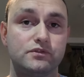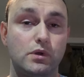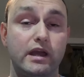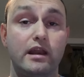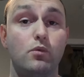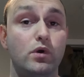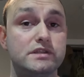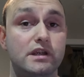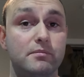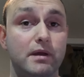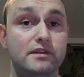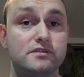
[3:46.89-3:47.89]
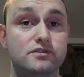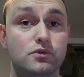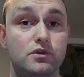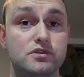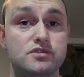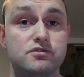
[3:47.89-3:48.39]
So I got a 1 terabyte
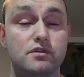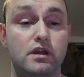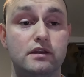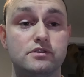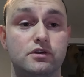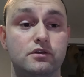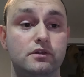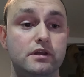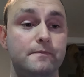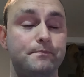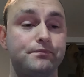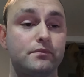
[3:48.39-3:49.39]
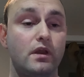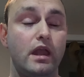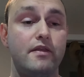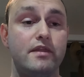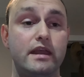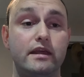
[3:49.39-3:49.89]
storage internally,
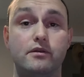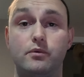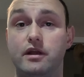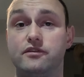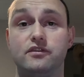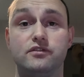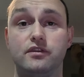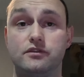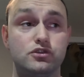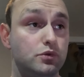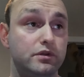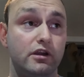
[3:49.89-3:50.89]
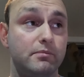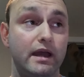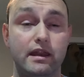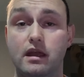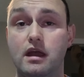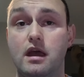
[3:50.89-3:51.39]
and then the rest is the 2
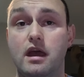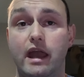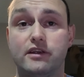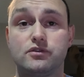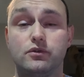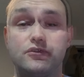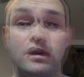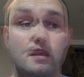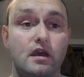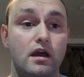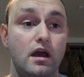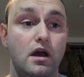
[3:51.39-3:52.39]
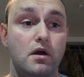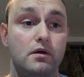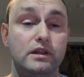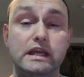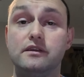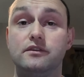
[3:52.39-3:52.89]
terabyte external drive.
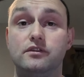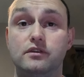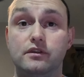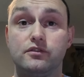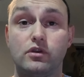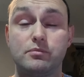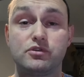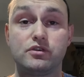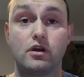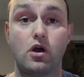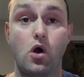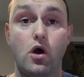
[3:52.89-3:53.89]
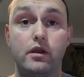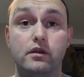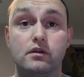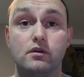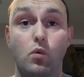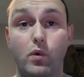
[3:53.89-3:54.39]
Link is in the description
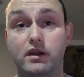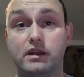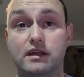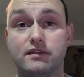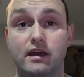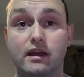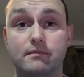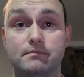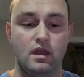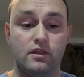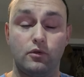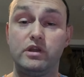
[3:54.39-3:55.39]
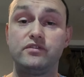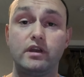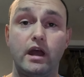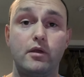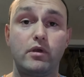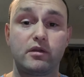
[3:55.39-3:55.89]
on where to get that. The reason
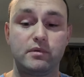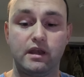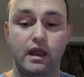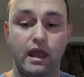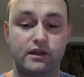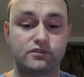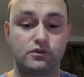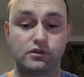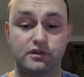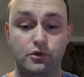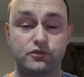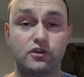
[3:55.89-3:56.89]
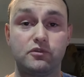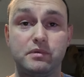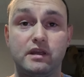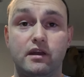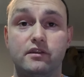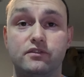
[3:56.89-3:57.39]
I recommend an external closure is
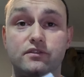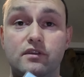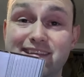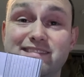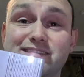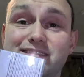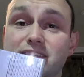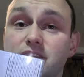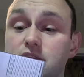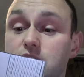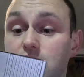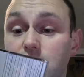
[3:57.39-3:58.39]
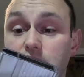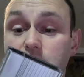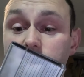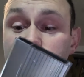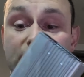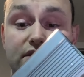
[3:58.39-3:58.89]
because this
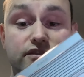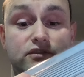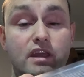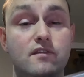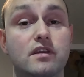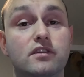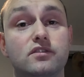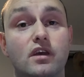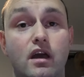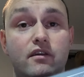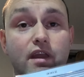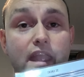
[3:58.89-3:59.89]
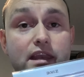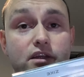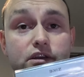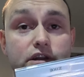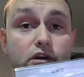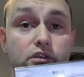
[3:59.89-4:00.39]
is the savings of
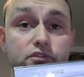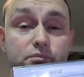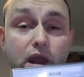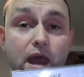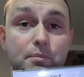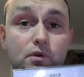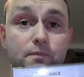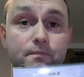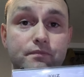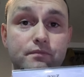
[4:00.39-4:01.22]
$800 from Apple.